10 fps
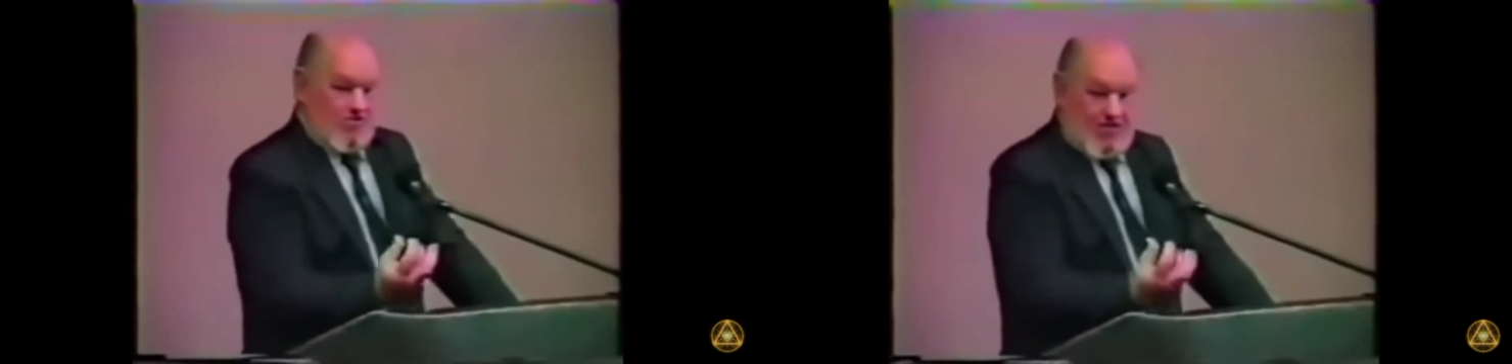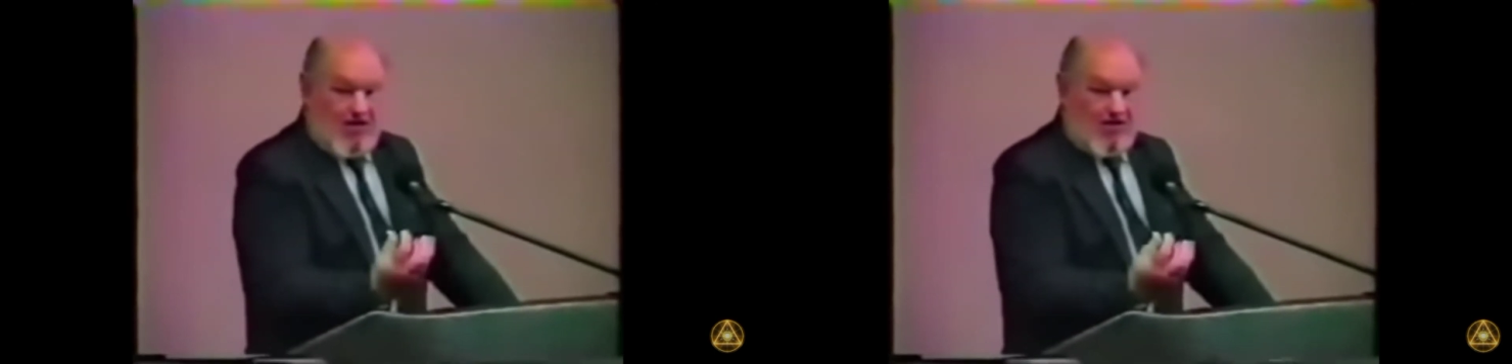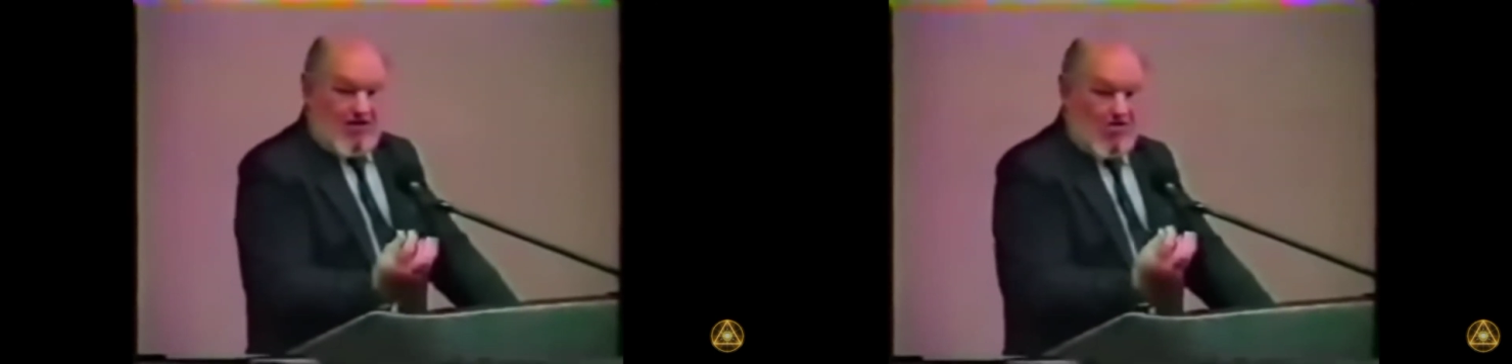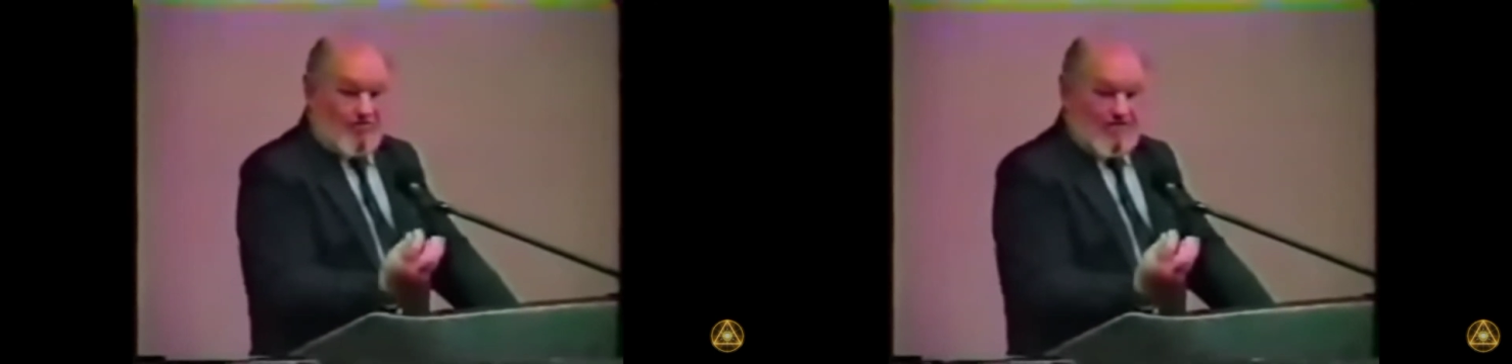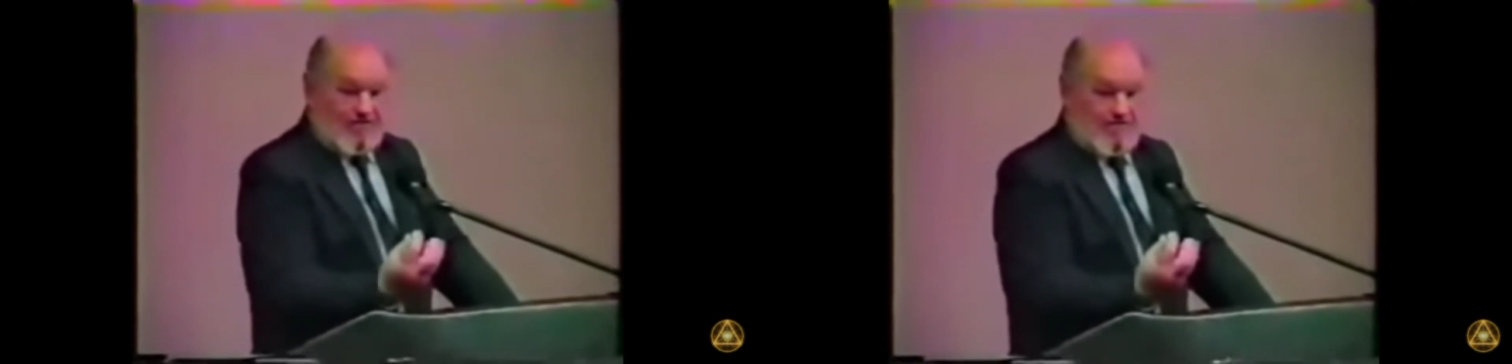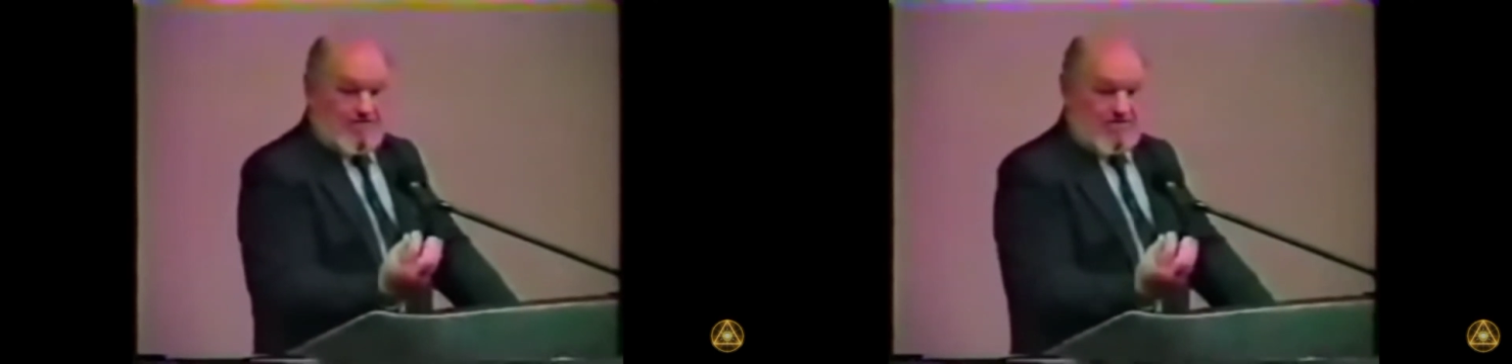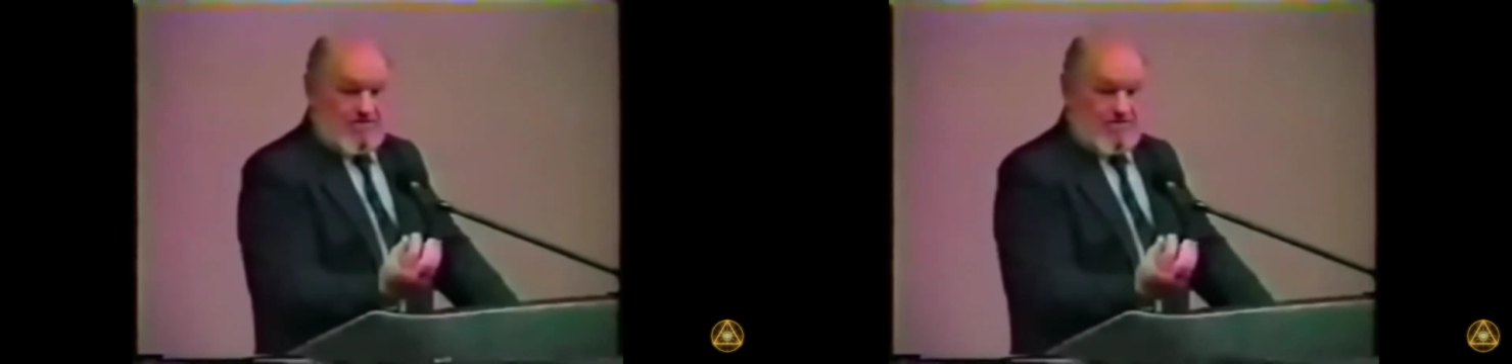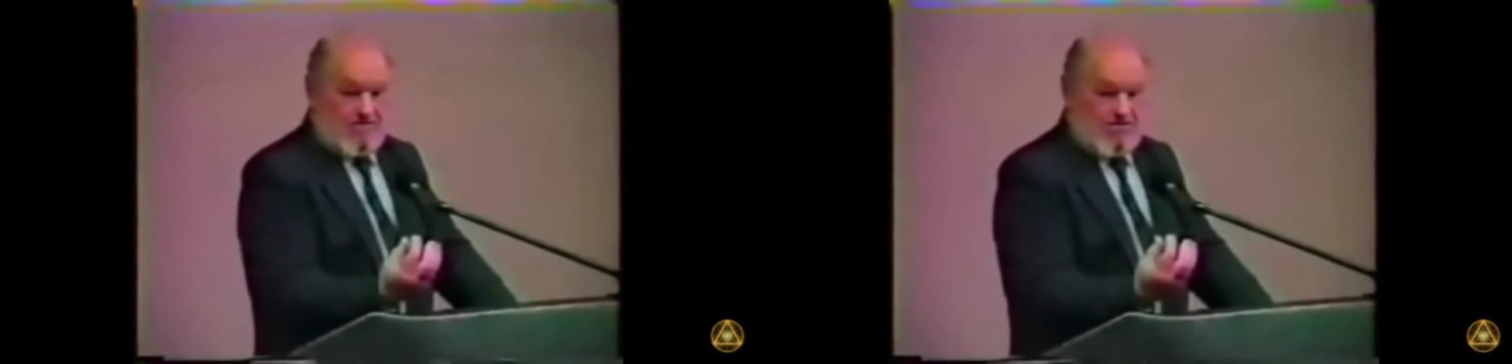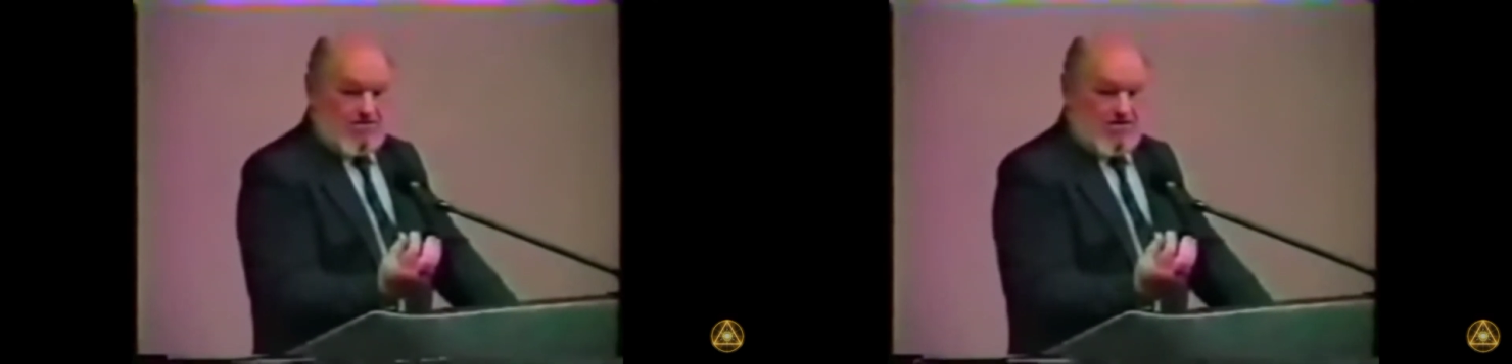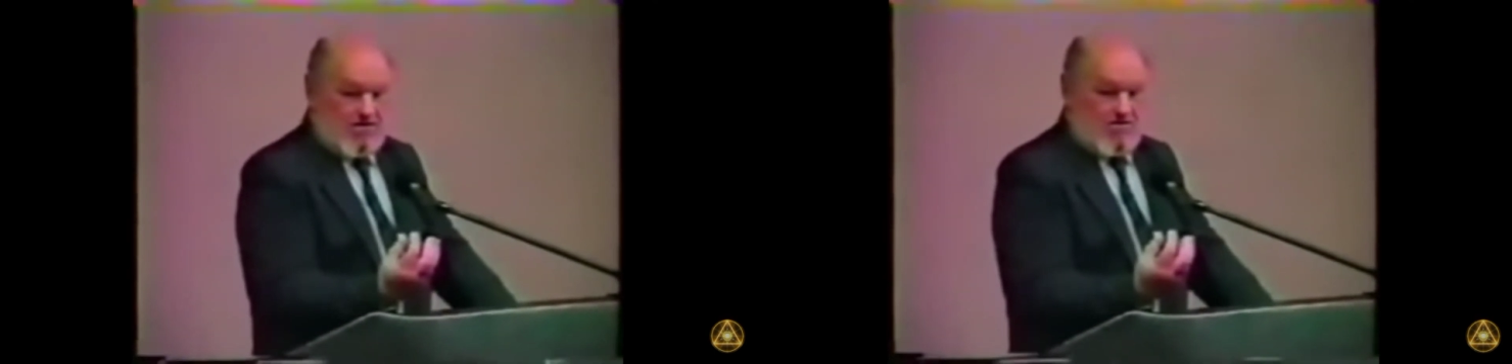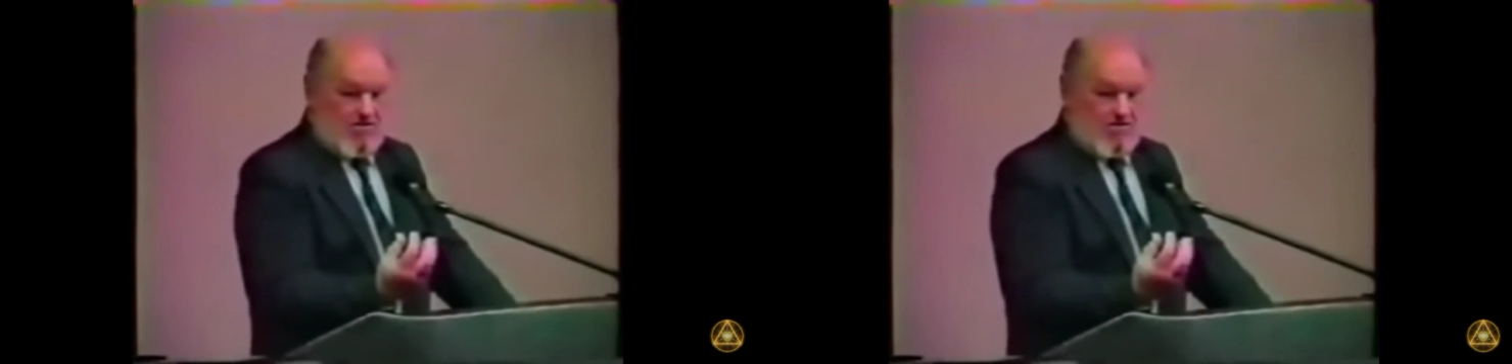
$20 gold pieces, you see,